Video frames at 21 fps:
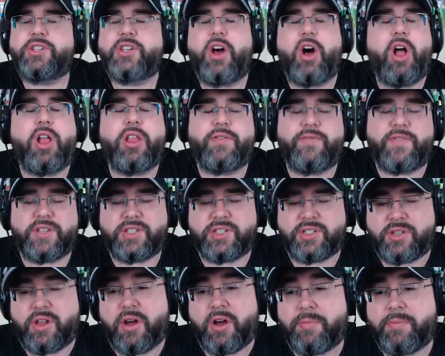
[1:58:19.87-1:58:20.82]
all of it's
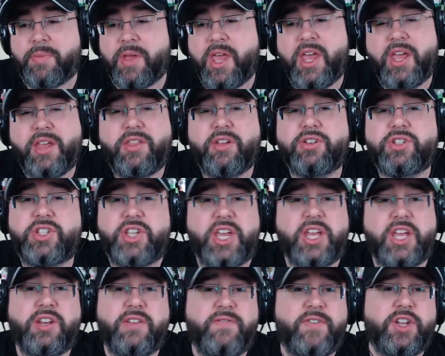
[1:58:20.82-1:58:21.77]
dumb. There's it
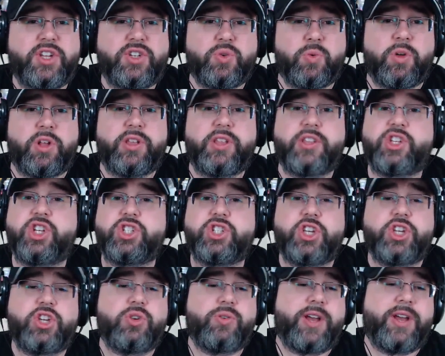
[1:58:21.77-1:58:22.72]
is, yeah. Just
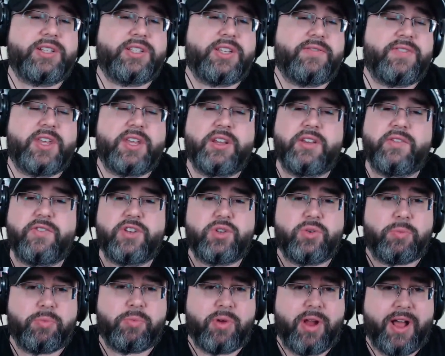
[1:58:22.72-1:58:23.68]
like you guys have the
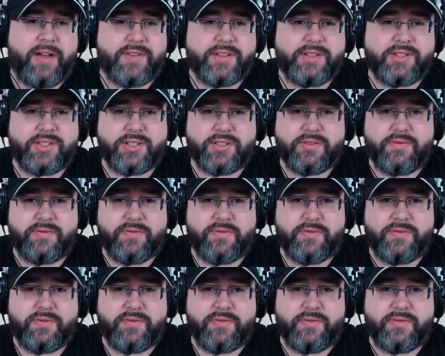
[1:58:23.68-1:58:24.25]
individual provinces, and our